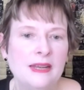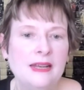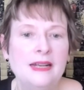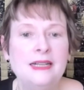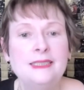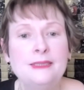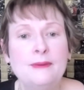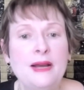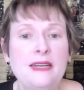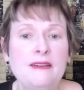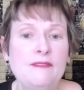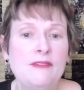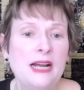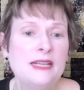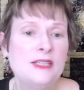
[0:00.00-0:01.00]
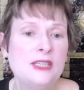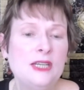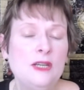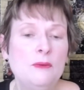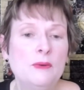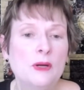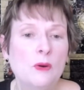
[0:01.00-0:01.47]
So I'd advise that
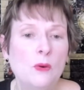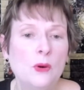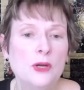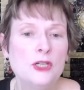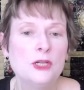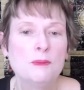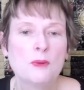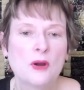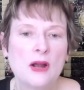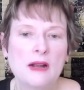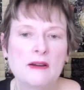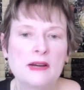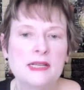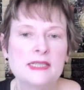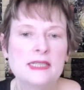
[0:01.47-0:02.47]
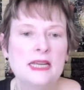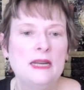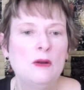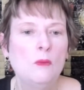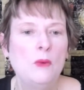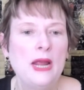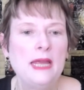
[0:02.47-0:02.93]
you record your progress in a
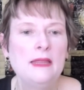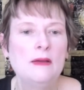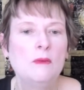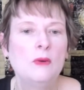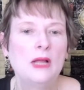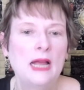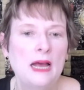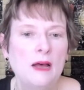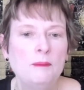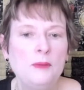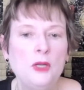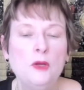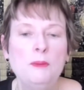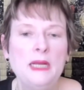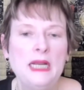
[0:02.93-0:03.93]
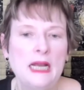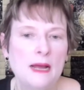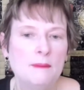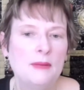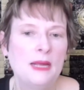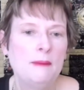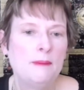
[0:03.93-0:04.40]
way that will help you
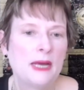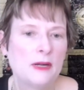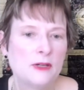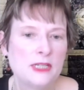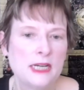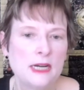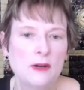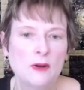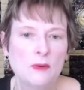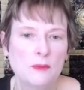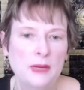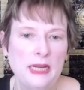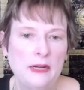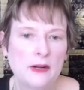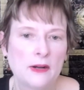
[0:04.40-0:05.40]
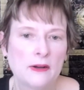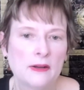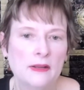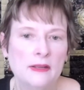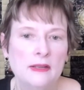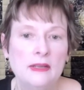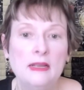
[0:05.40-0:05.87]
become a better tarot reader.
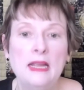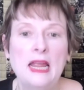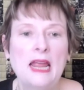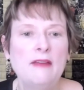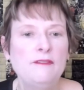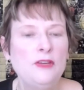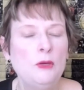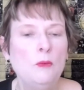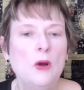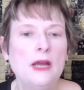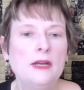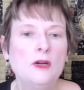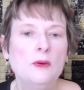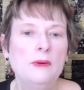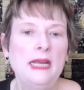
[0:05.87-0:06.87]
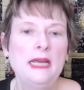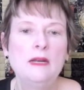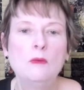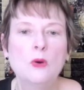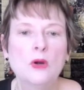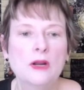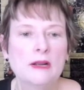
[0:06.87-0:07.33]
If you want to create a
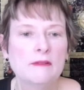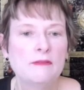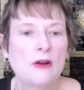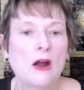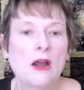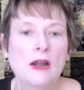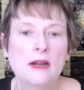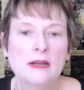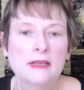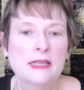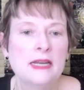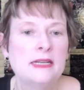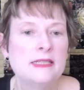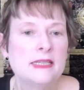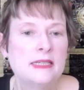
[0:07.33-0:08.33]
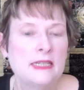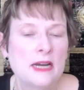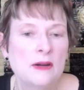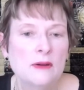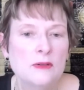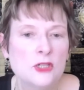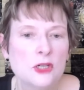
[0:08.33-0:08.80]
work of art that is a
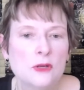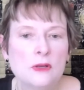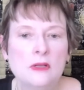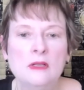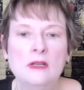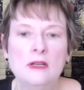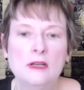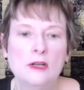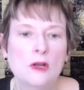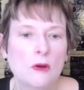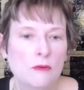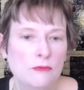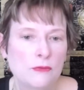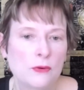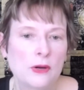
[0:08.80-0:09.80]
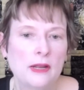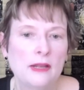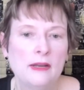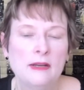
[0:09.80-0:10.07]
tarot journal, go for it.